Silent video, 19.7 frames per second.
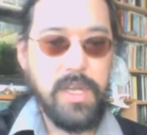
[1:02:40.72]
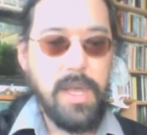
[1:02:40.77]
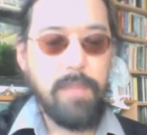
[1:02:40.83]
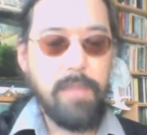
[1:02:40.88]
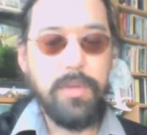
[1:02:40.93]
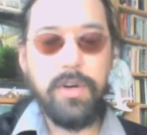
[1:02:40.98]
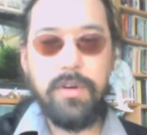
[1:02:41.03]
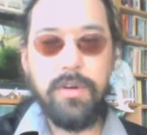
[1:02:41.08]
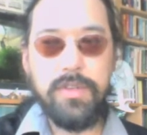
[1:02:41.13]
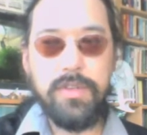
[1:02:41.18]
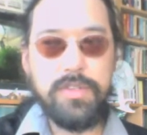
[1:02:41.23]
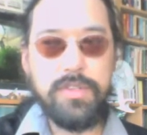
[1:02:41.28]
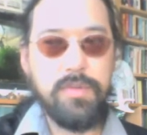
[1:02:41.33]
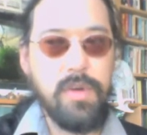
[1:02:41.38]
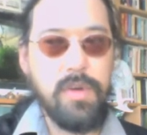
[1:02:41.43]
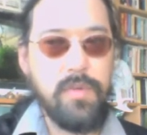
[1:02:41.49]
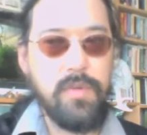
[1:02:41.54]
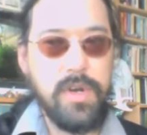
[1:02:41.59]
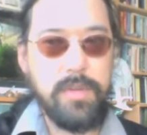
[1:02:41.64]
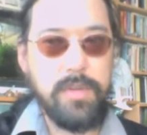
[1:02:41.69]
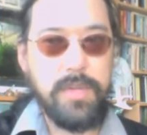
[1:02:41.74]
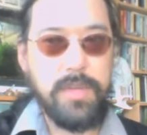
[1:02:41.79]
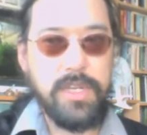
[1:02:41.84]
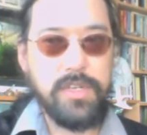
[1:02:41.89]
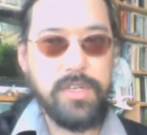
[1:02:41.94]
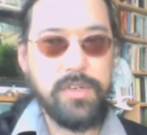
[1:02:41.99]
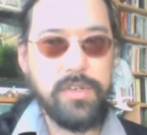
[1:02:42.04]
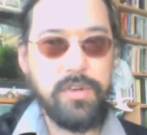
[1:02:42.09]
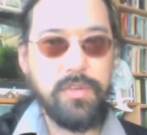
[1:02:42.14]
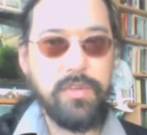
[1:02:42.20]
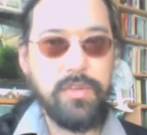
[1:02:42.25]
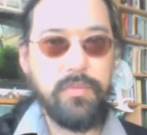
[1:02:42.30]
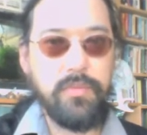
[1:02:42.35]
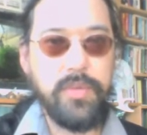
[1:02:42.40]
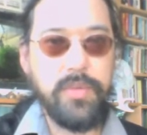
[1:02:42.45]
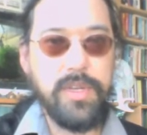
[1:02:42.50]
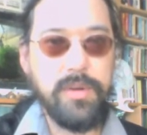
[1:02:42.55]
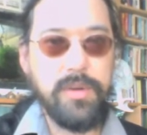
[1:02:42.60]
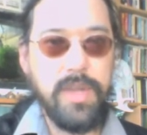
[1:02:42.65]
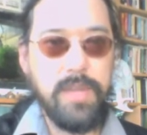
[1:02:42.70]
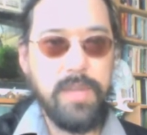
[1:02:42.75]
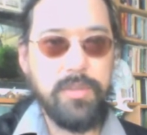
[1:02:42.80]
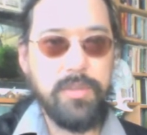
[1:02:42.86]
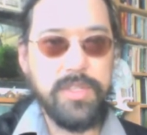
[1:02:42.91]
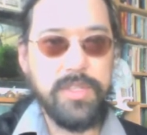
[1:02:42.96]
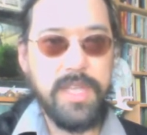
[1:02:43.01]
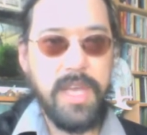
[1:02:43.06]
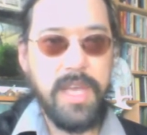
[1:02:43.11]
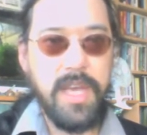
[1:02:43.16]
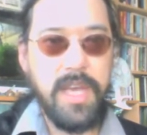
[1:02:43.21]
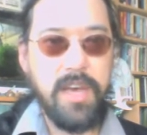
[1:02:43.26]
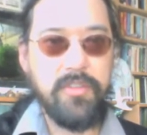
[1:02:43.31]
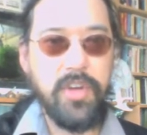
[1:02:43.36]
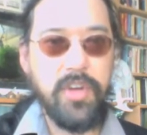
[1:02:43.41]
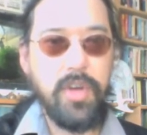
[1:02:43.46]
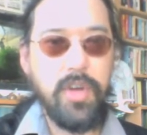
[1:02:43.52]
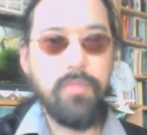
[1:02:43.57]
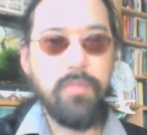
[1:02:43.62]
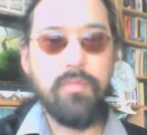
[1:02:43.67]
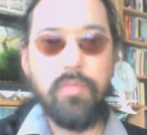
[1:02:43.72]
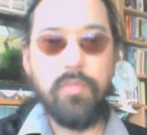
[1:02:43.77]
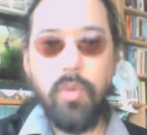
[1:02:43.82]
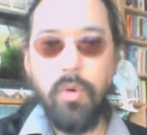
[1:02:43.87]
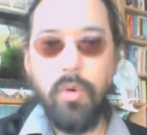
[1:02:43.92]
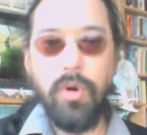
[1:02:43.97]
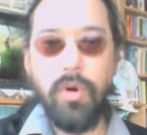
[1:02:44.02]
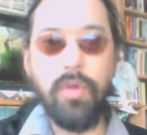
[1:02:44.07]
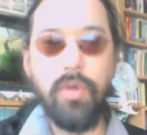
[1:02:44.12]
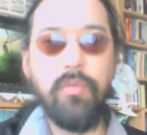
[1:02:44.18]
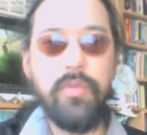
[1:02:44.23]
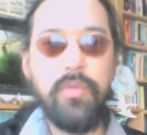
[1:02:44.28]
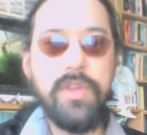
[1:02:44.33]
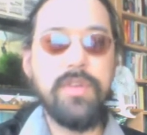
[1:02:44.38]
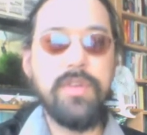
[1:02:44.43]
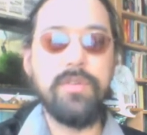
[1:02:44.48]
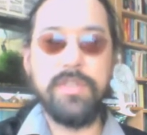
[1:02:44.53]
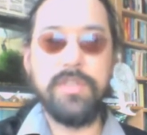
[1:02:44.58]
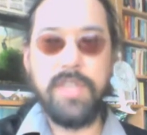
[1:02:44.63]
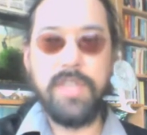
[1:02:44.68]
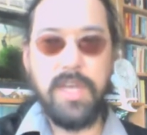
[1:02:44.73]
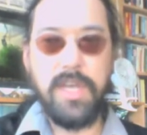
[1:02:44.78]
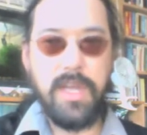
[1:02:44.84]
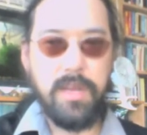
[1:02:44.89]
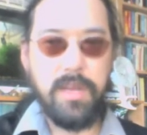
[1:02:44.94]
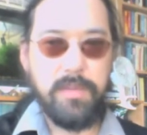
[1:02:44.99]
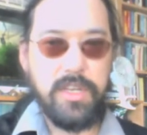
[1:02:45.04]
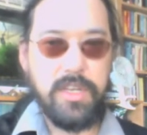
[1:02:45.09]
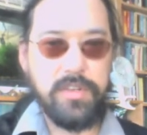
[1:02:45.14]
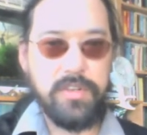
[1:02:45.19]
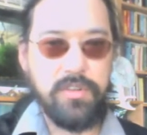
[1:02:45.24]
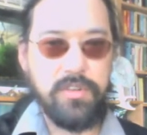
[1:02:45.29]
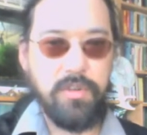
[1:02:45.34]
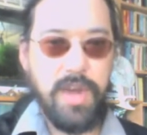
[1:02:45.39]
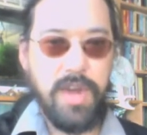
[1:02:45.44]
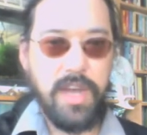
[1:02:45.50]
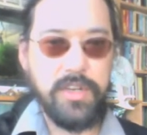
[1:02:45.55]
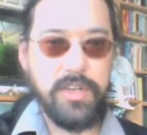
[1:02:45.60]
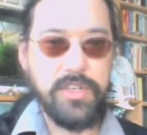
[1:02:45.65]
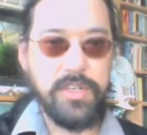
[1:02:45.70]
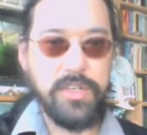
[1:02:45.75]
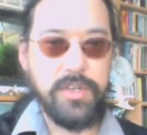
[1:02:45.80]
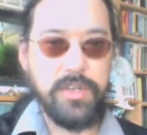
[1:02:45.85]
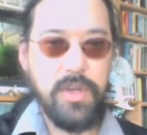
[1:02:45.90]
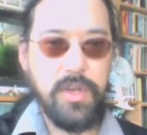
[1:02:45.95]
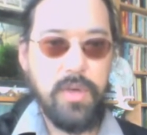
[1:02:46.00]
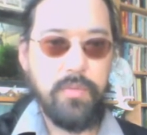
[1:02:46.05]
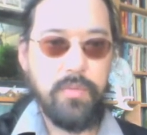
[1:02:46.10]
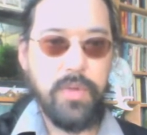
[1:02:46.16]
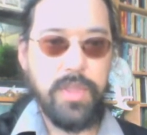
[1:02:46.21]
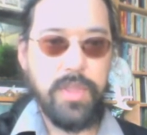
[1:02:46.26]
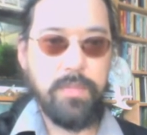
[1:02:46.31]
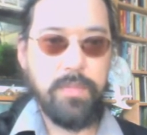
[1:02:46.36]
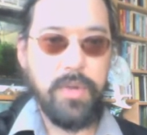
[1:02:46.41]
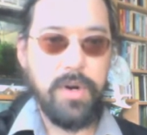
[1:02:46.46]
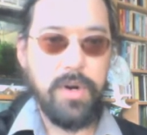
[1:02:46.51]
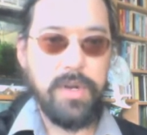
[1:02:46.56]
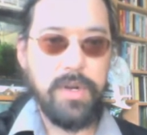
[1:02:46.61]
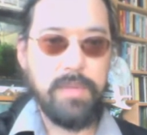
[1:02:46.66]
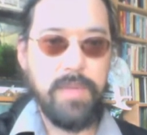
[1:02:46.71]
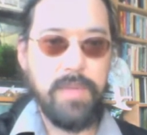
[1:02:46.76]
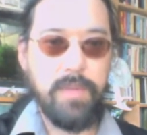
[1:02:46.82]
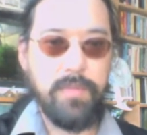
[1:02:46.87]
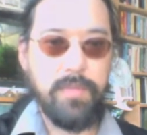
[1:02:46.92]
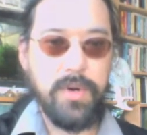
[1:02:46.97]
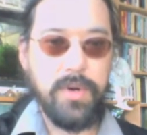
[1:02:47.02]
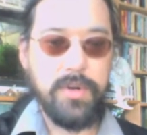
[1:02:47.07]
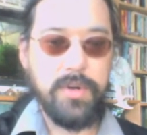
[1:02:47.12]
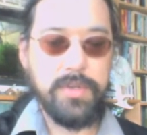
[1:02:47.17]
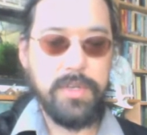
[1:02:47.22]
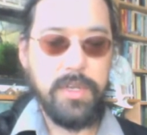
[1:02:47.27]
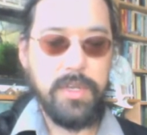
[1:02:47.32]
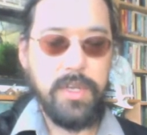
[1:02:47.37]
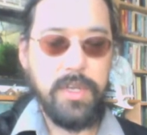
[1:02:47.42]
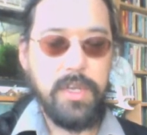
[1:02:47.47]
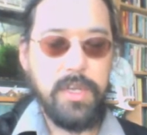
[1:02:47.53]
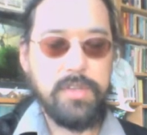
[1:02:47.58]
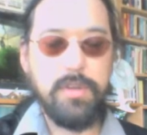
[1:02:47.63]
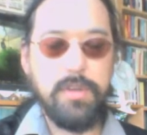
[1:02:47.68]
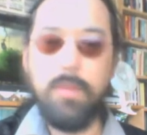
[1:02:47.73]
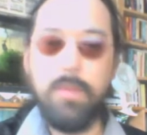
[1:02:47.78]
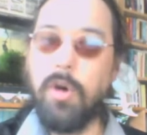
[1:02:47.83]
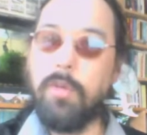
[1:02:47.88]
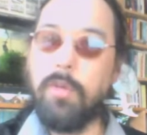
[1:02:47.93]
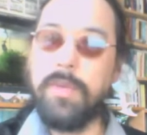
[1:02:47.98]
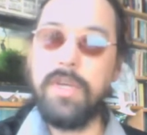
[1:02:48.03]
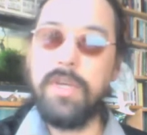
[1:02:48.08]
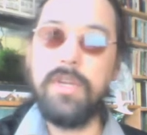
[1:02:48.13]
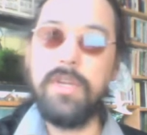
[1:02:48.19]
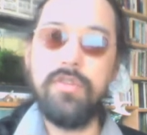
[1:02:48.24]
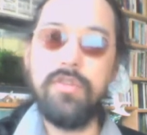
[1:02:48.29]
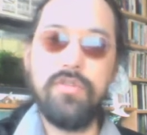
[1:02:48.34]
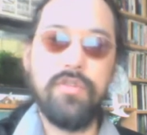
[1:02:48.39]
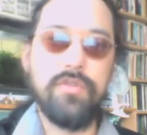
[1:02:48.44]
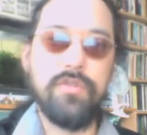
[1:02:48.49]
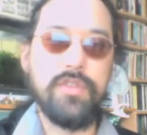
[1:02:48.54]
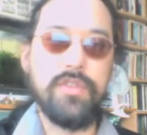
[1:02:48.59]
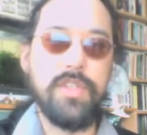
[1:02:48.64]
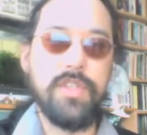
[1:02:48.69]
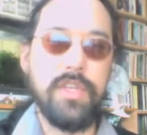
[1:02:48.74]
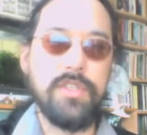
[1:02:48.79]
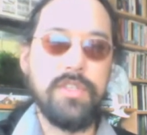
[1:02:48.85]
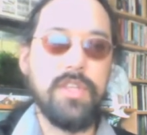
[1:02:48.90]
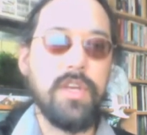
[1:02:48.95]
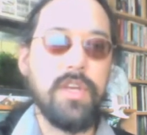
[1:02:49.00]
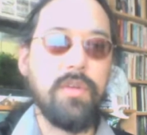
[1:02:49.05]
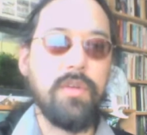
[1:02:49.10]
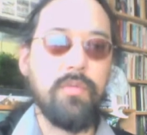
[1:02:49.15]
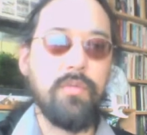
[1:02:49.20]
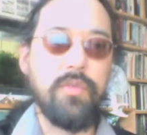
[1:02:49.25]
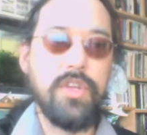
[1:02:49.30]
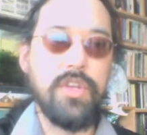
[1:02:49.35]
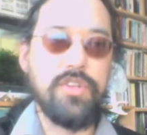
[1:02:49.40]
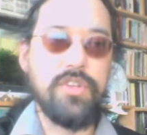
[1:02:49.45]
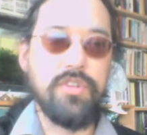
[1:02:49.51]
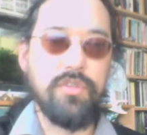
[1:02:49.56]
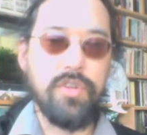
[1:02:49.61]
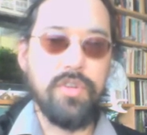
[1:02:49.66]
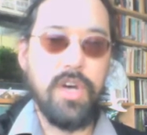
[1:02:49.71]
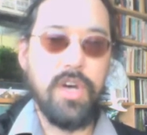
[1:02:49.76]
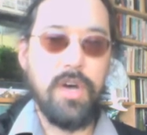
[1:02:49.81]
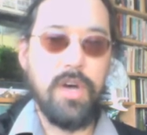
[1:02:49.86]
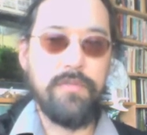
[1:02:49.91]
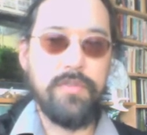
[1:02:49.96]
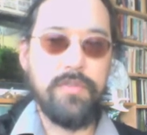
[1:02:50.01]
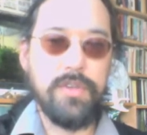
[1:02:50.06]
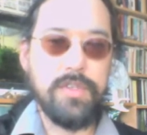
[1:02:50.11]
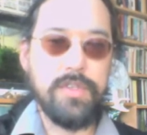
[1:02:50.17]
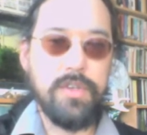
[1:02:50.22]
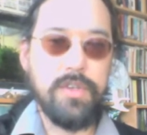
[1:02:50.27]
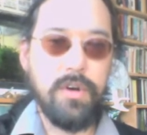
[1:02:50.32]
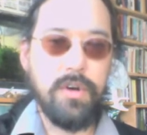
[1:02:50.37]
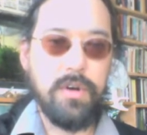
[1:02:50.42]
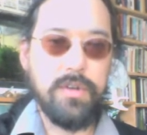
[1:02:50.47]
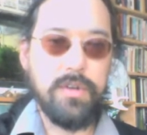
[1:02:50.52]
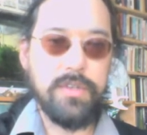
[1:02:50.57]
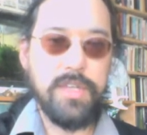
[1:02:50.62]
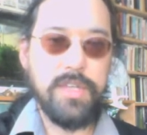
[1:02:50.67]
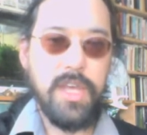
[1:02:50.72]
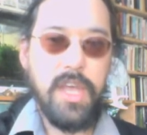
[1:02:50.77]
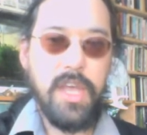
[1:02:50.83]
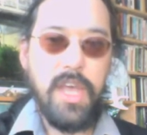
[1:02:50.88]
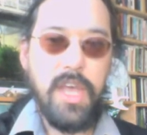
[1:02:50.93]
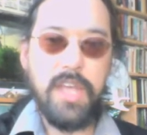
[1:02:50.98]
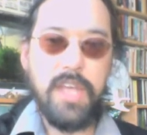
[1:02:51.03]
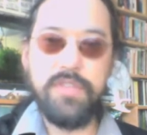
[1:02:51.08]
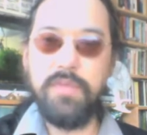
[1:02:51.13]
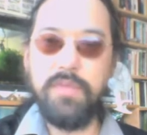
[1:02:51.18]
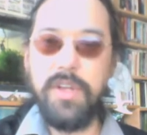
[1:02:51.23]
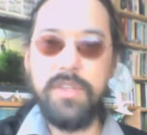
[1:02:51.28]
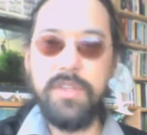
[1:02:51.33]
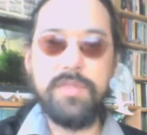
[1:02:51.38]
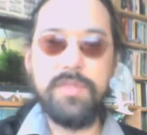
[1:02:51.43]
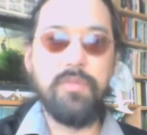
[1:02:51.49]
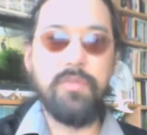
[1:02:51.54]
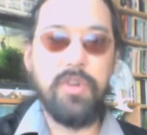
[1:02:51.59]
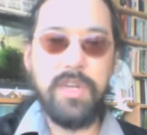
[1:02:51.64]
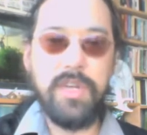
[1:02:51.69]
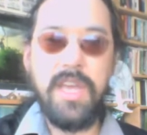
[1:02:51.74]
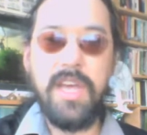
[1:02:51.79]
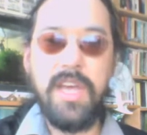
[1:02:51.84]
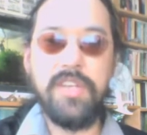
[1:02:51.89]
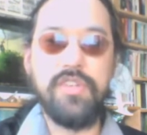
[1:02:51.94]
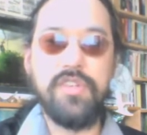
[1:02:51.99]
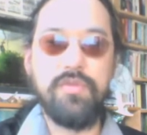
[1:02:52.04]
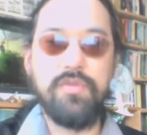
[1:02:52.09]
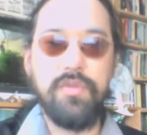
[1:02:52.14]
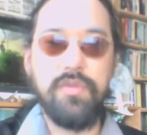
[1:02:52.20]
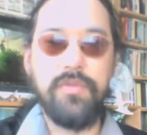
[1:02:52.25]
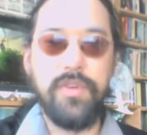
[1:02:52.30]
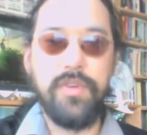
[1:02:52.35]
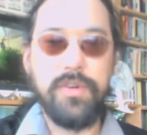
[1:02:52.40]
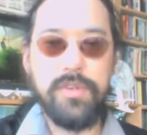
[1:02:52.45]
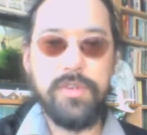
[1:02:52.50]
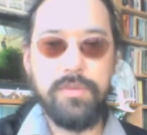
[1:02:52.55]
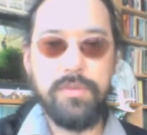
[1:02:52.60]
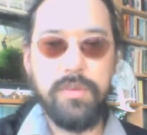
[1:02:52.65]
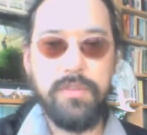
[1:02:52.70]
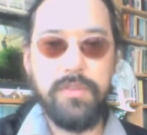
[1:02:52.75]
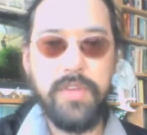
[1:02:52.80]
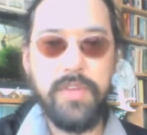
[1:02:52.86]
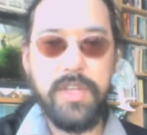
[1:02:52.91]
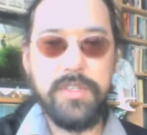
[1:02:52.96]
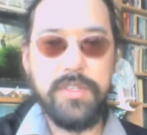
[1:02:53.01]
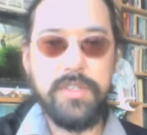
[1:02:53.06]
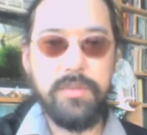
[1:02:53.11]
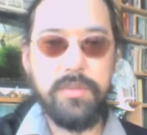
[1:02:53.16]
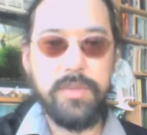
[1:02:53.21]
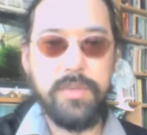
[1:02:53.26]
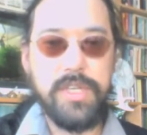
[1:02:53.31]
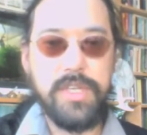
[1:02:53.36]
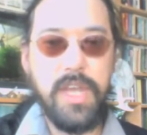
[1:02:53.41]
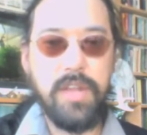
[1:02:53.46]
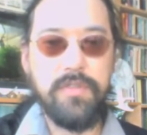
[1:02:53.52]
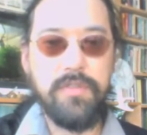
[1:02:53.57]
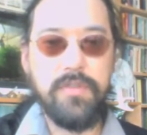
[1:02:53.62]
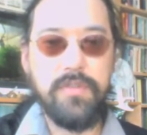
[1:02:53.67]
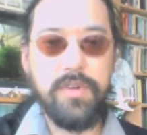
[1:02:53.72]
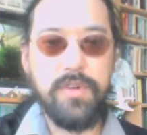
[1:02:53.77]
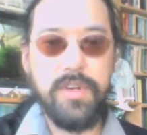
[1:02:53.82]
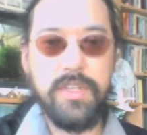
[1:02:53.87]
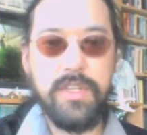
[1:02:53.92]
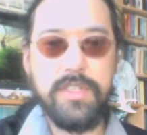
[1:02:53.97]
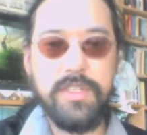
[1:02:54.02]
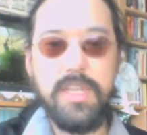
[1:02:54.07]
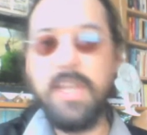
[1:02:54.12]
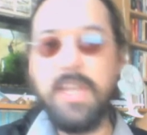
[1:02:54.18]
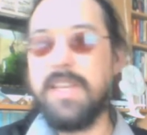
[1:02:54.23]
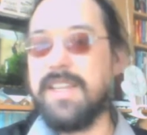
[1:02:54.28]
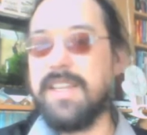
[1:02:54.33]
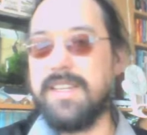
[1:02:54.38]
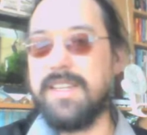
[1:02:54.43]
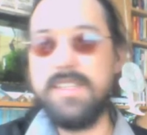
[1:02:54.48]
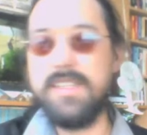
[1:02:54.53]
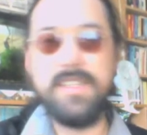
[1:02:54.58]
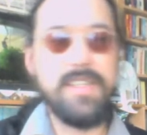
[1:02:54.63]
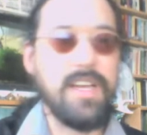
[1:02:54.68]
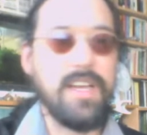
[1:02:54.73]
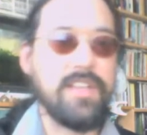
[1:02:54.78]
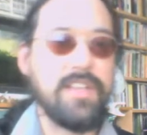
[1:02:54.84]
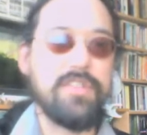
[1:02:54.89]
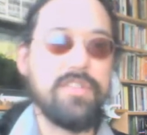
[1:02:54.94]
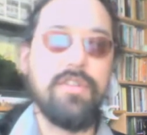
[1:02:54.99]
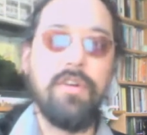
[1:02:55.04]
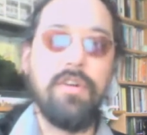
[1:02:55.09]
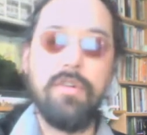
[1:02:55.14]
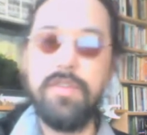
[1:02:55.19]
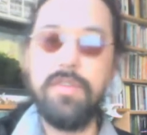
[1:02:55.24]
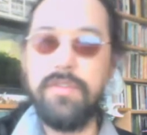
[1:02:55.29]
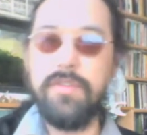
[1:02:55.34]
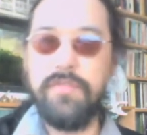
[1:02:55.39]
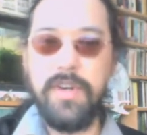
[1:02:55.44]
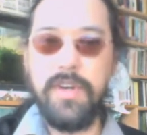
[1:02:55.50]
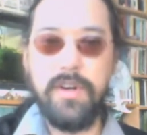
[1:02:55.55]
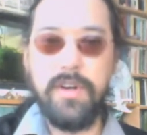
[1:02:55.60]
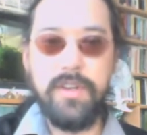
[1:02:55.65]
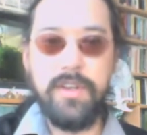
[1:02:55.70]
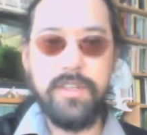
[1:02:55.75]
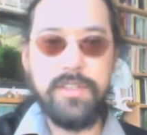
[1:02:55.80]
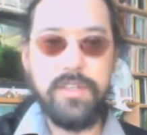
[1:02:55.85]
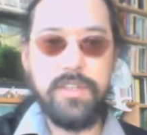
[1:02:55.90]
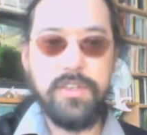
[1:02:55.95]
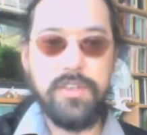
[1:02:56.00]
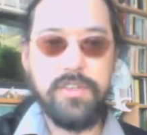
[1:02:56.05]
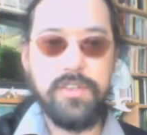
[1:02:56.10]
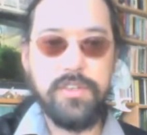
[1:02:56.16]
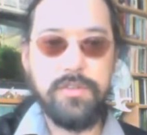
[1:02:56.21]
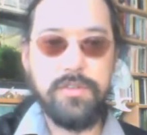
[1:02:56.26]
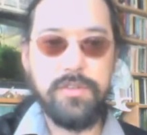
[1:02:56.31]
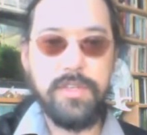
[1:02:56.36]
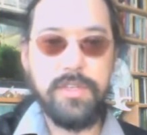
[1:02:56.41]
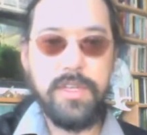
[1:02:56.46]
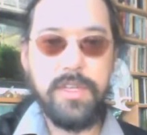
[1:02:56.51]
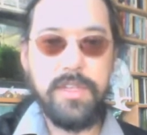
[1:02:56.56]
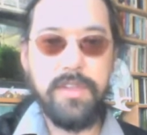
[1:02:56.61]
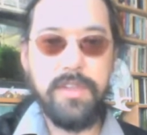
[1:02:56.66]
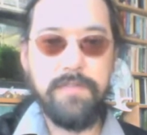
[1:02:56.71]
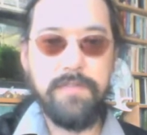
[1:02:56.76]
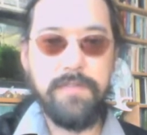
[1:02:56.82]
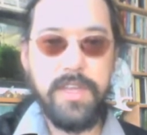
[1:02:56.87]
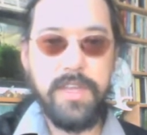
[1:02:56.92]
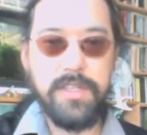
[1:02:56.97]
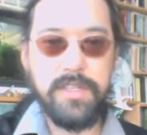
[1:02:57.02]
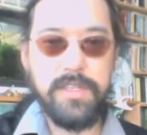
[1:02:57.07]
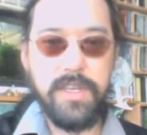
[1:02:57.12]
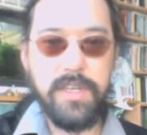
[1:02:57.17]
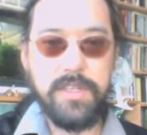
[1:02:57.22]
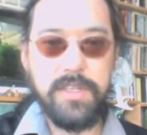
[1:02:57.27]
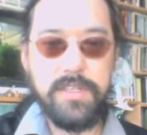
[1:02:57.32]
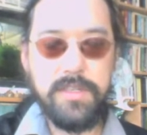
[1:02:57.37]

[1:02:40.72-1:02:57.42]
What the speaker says: but also I want to make sure that we are able to have more real-time interaction with party members. So I'm hoping to introduce things like regional conference calls, as well as more casual virtual events in which Californians can discuss all the various issues that face us.